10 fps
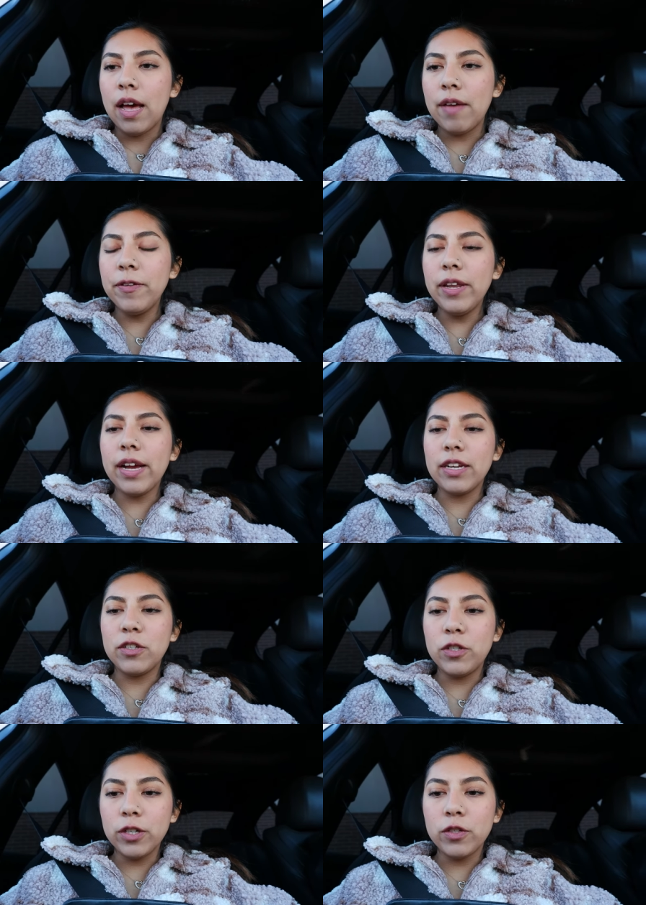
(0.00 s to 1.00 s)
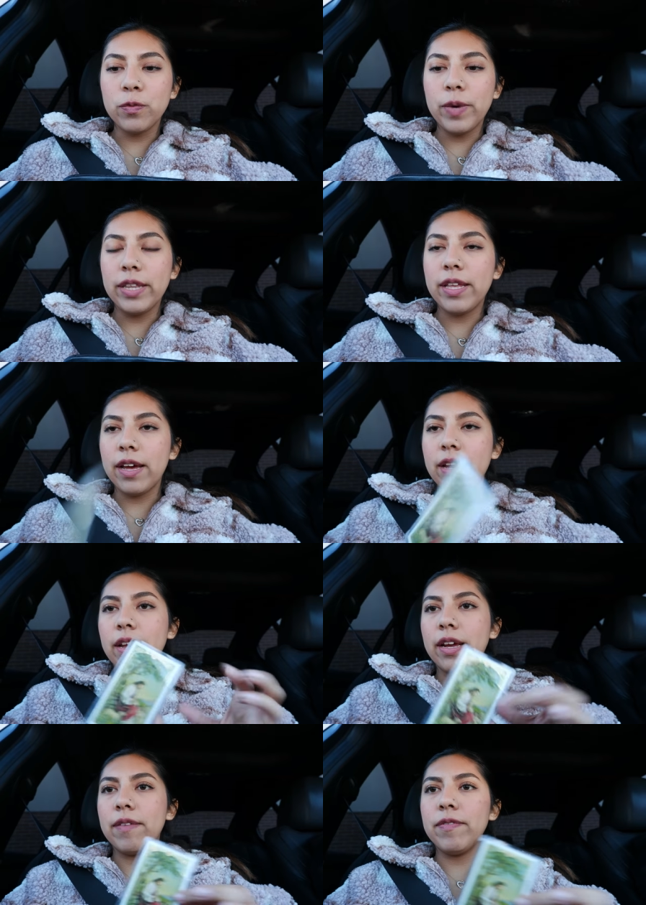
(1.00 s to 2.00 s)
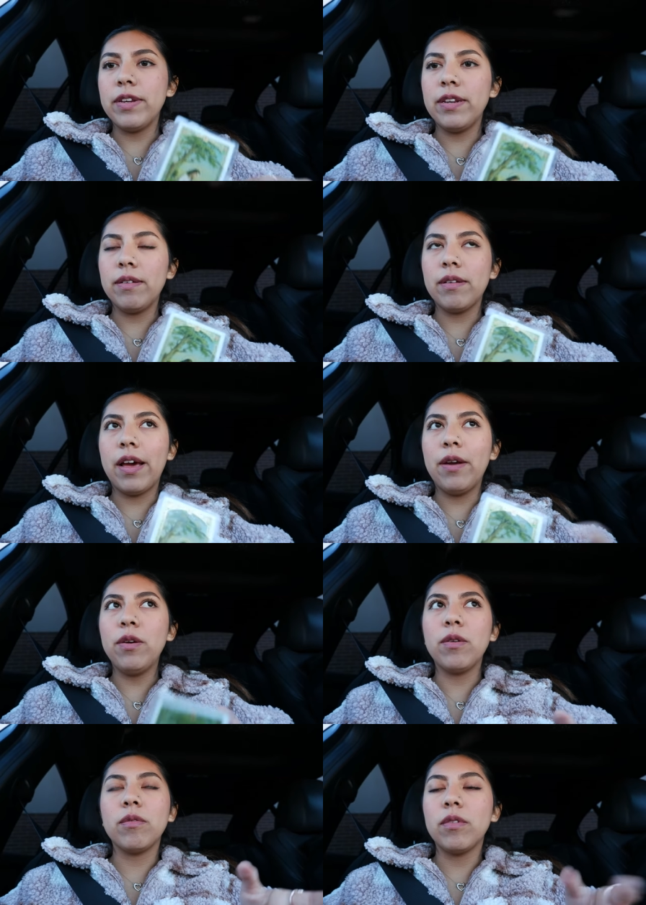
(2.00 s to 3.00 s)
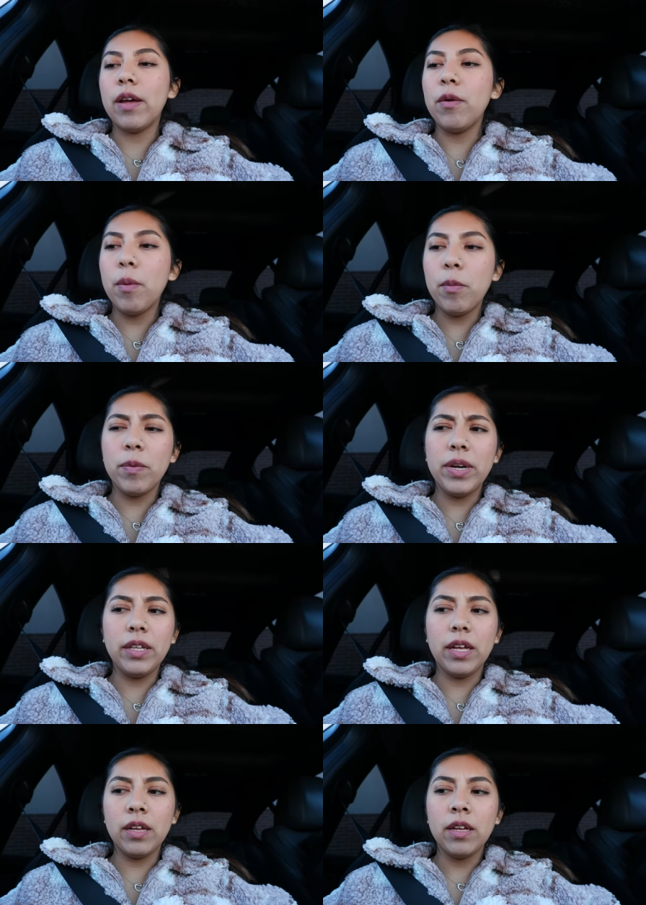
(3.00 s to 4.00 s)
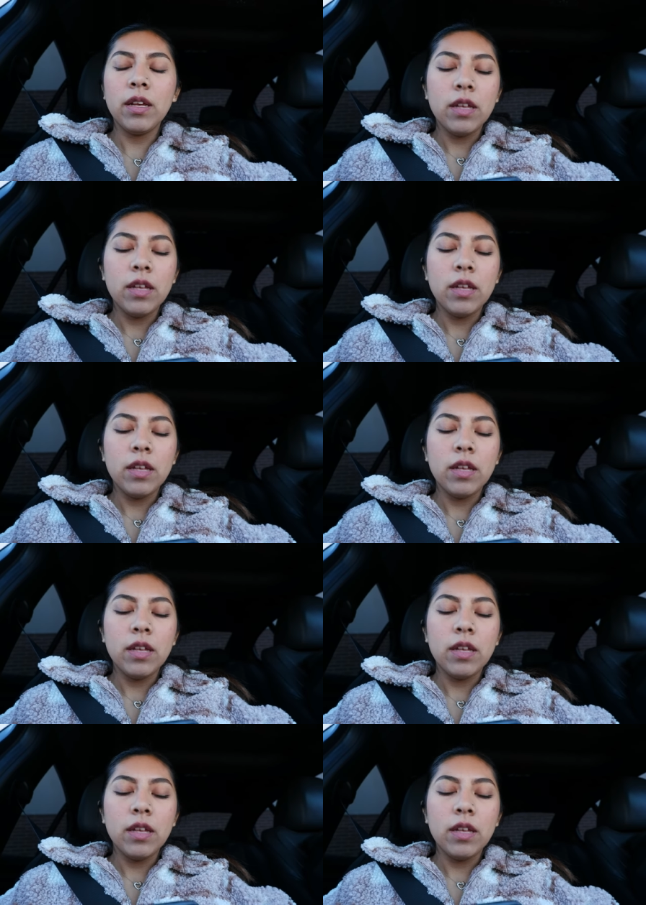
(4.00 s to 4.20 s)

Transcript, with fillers: I feel like I just read that, and like I don't know. I don't remember reading that.